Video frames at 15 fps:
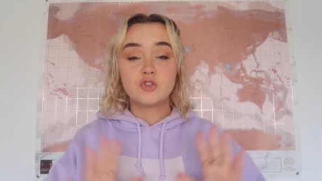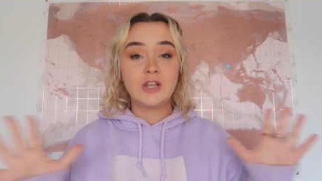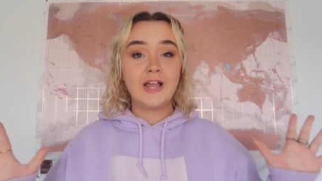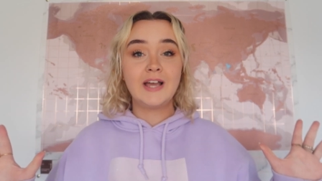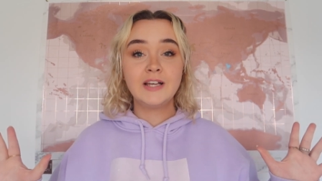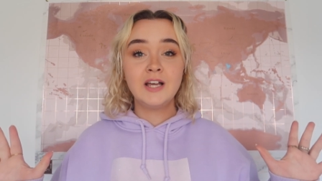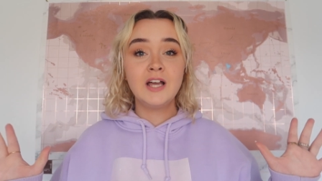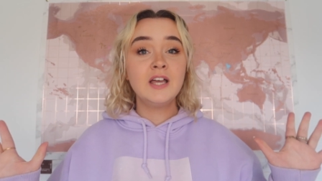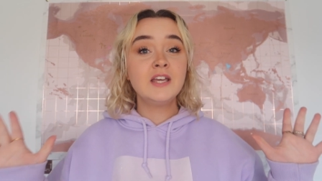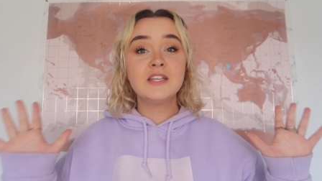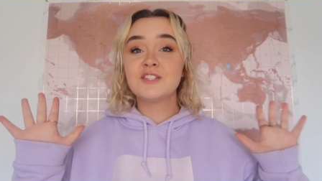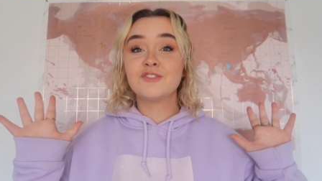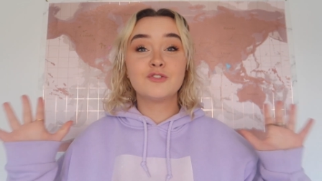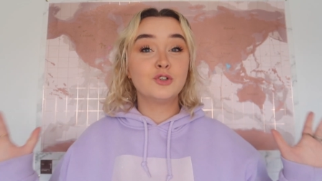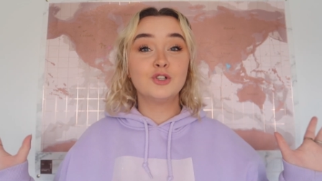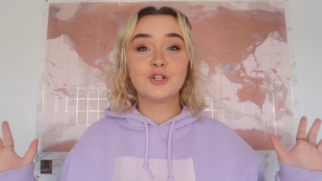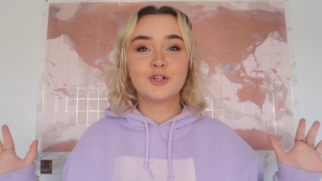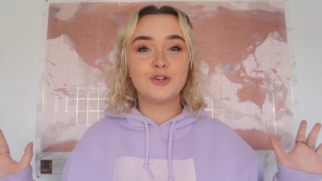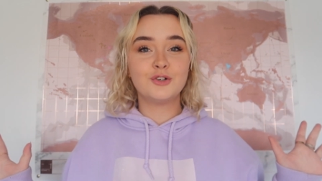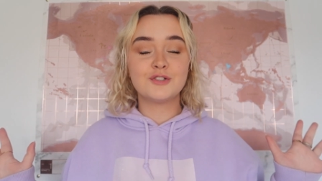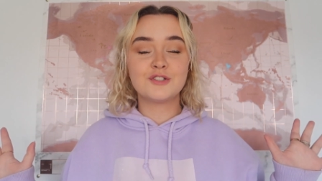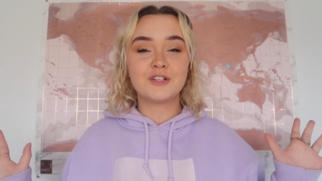Sri Lanka is a roller
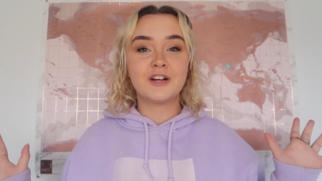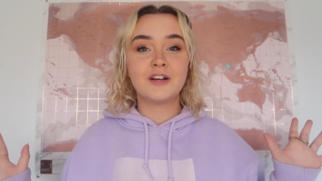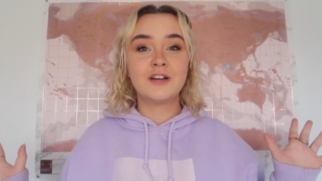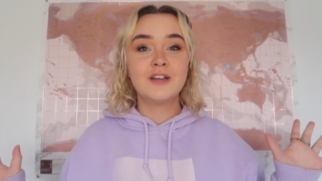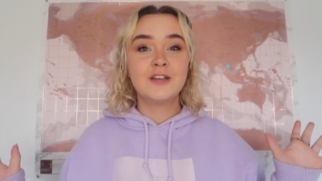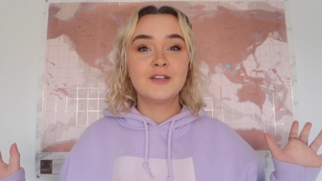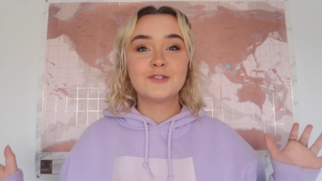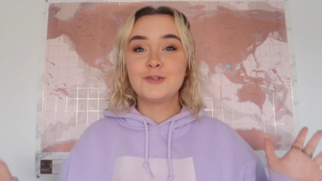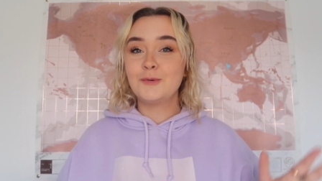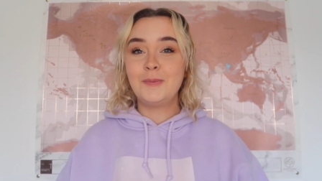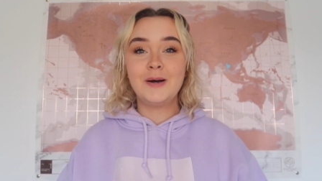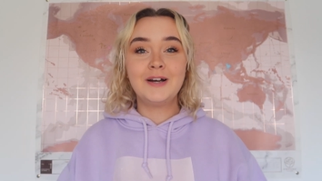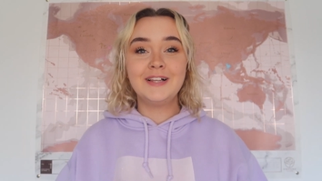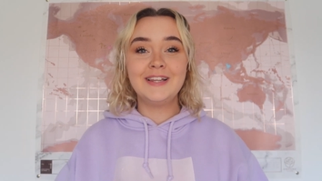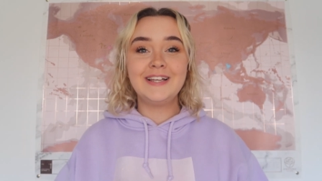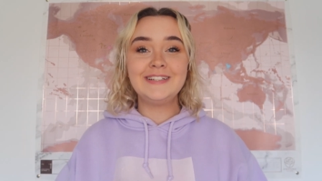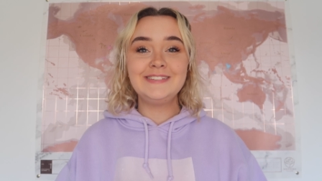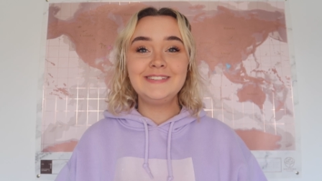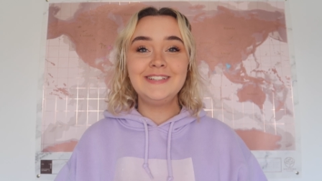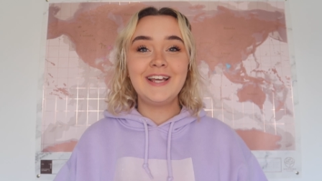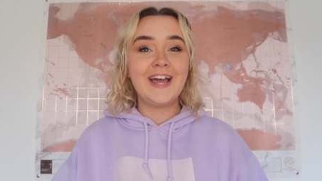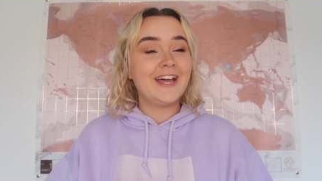coaster, so buckle
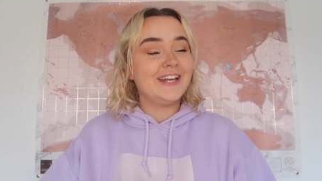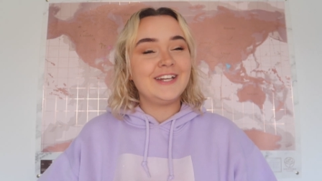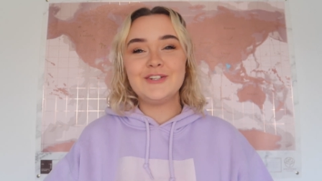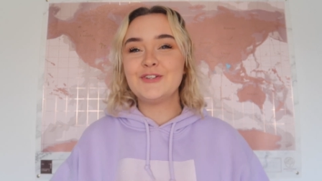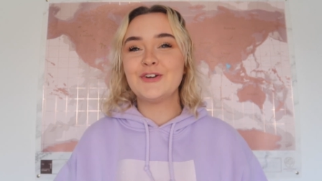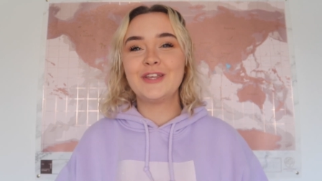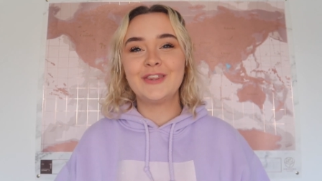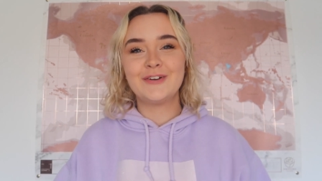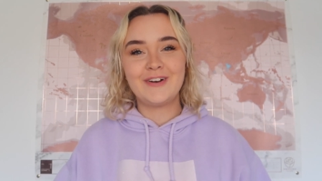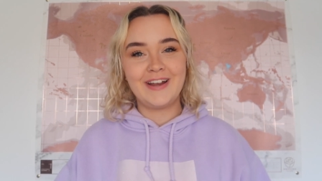in and enjoy the